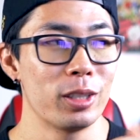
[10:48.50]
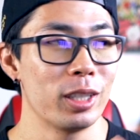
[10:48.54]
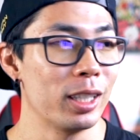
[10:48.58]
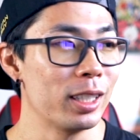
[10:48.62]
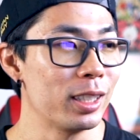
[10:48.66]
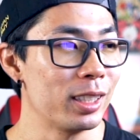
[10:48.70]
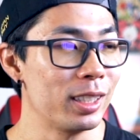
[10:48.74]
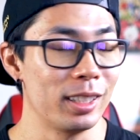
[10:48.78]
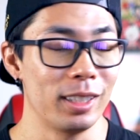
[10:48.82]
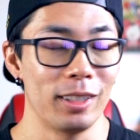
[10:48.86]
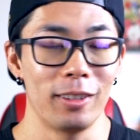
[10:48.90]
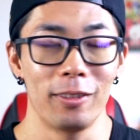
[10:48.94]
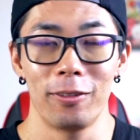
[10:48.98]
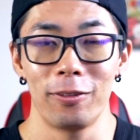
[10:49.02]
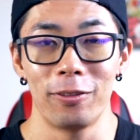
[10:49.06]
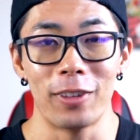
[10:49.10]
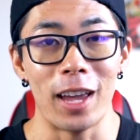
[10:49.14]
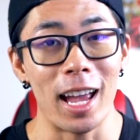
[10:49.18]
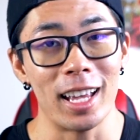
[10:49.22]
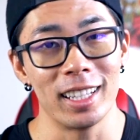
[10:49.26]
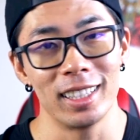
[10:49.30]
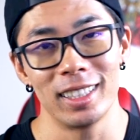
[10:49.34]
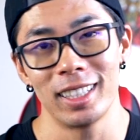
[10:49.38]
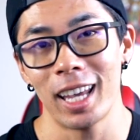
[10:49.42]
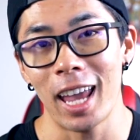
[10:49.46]
just
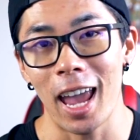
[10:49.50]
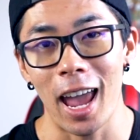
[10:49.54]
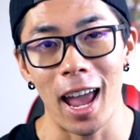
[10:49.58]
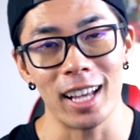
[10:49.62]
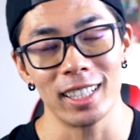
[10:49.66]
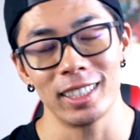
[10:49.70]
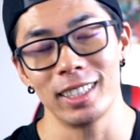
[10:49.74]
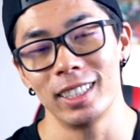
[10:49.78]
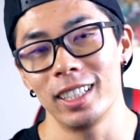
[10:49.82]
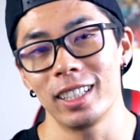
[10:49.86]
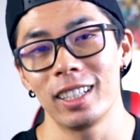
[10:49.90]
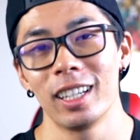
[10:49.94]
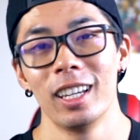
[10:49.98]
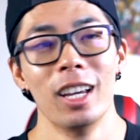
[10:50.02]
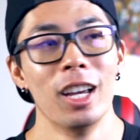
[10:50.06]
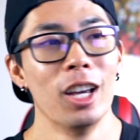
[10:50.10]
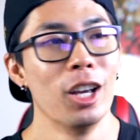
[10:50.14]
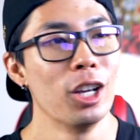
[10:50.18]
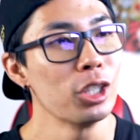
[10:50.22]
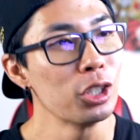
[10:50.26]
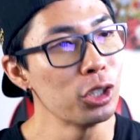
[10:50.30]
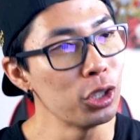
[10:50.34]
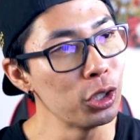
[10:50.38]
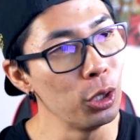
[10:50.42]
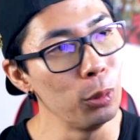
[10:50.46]
fantastic.
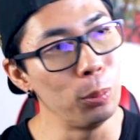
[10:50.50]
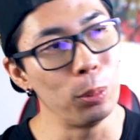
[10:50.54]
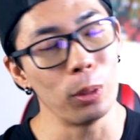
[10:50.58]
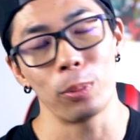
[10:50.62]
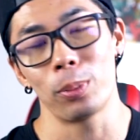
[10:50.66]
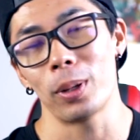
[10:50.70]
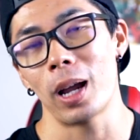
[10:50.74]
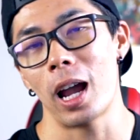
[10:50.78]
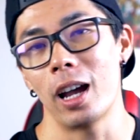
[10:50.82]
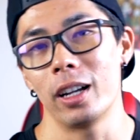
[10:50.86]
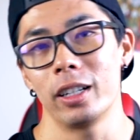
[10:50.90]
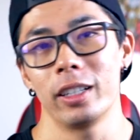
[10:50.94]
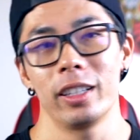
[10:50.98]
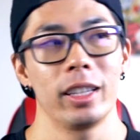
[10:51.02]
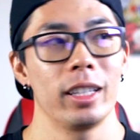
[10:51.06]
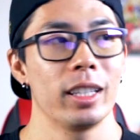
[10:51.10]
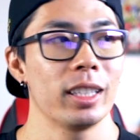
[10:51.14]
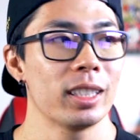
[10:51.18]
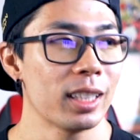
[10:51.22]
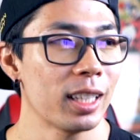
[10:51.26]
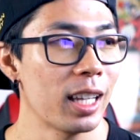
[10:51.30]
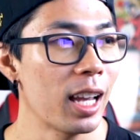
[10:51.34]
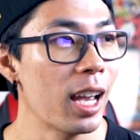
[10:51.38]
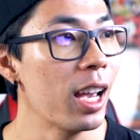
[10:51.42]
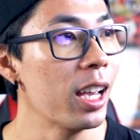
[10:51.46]
Super proud of
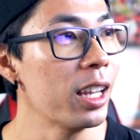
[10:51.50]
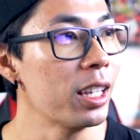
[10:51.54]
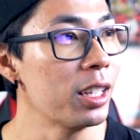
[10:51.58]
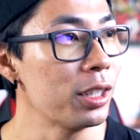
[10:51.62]
this guy.